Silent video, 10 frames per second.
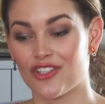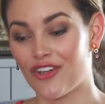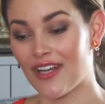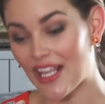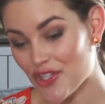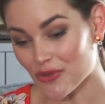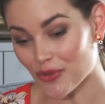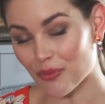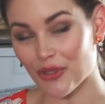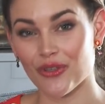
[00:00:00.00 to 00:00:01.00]

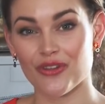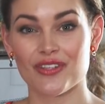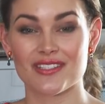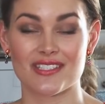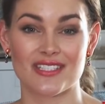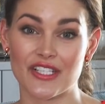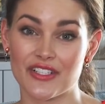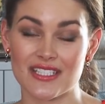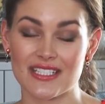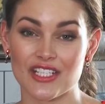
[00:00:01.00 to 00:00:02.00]
natural birth,
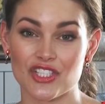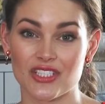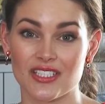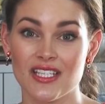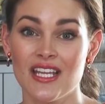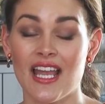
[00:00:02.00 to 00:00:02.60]
cesarean section,